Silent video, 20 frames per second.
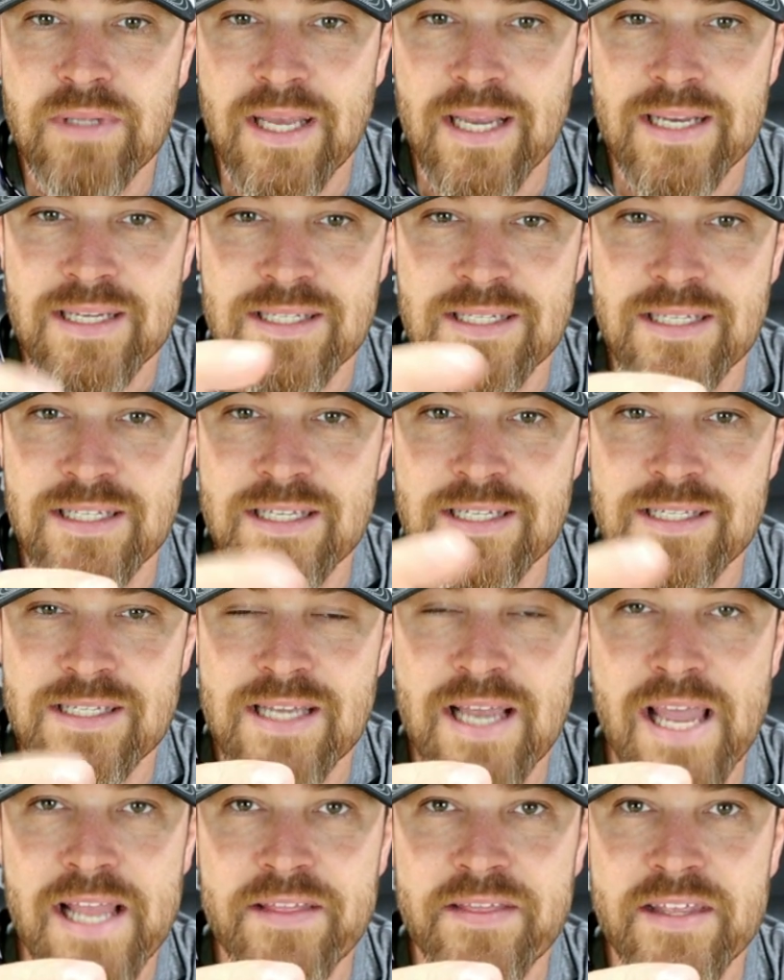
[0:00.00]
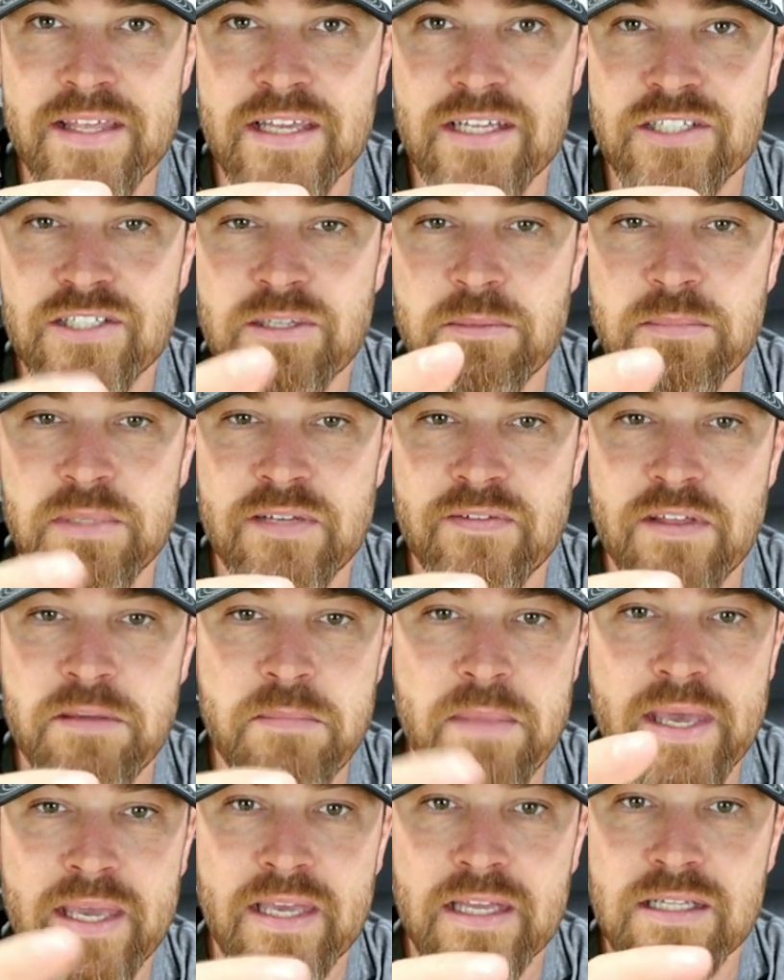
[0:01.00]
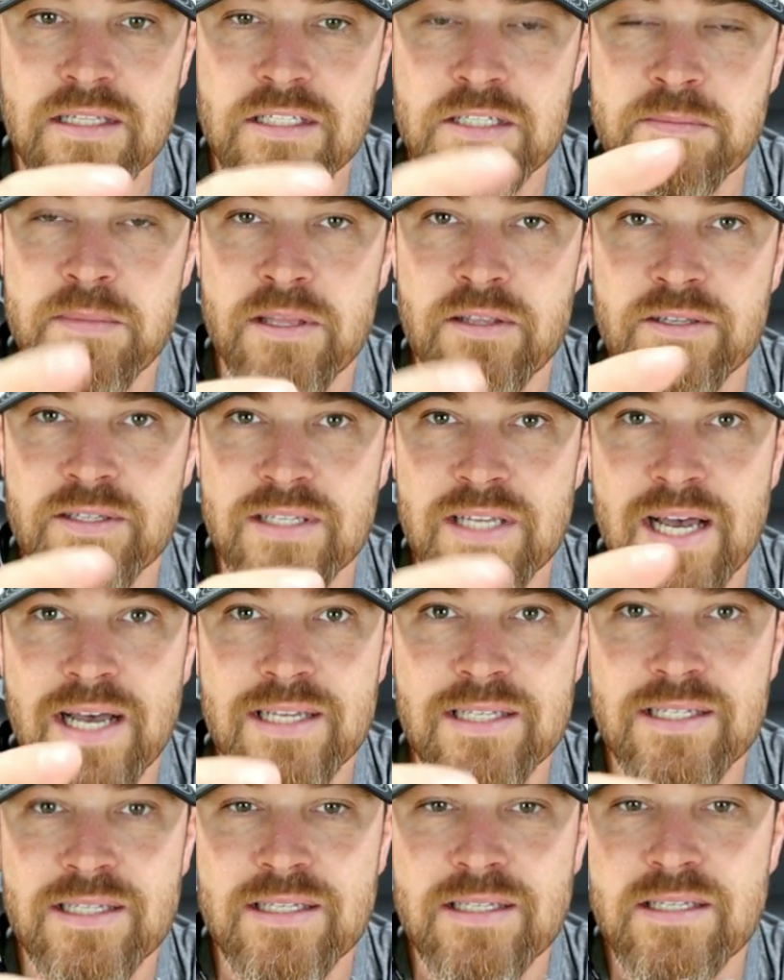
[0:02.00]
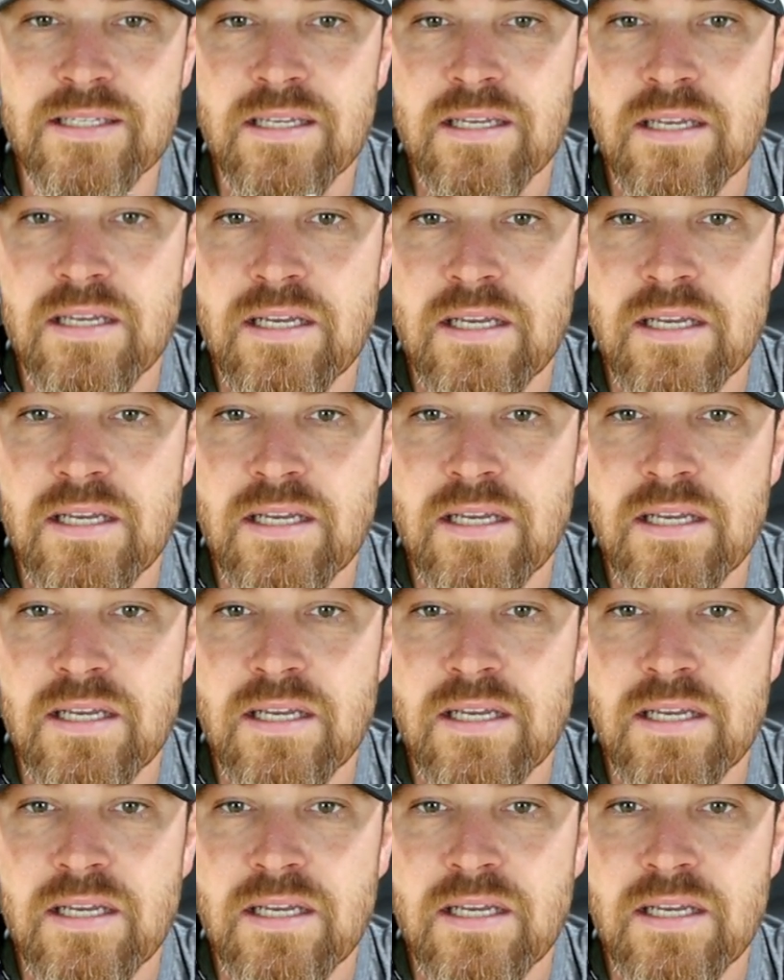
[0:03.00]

Like I said, this is 1/8 inch. I believe they make it in some other sizes.